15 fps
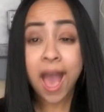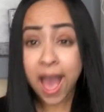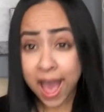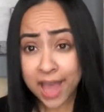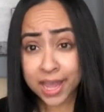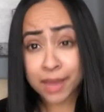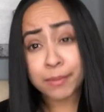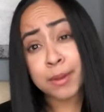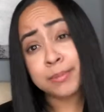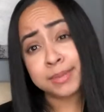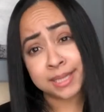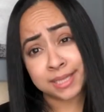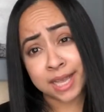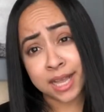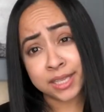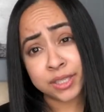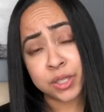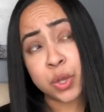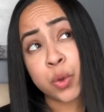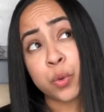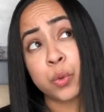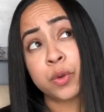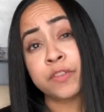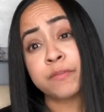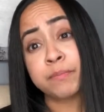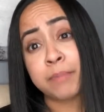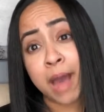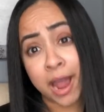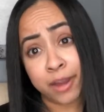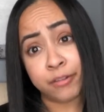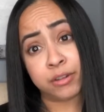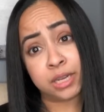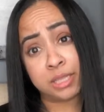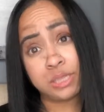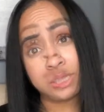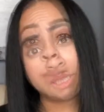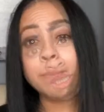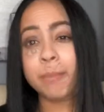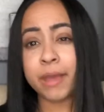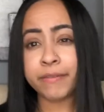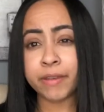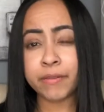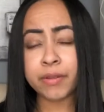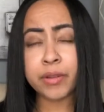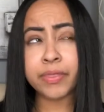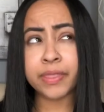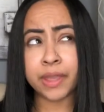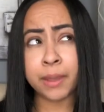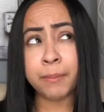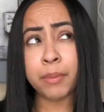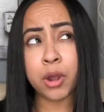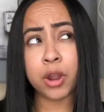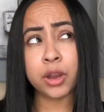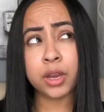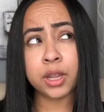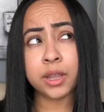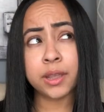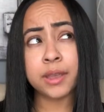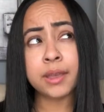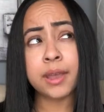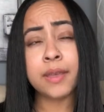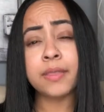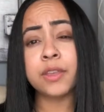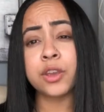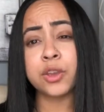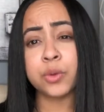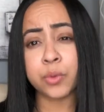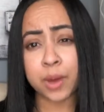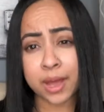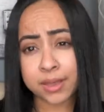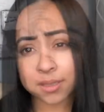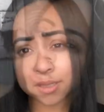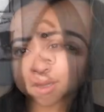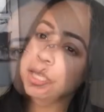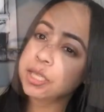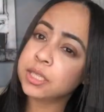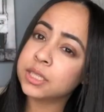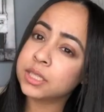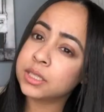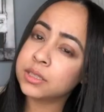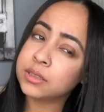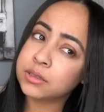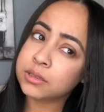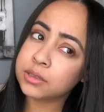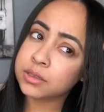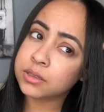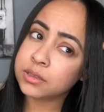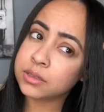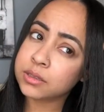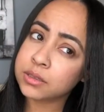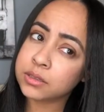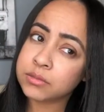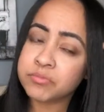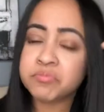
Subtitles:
I am obsessed with pirates. My favorite theme park in the US is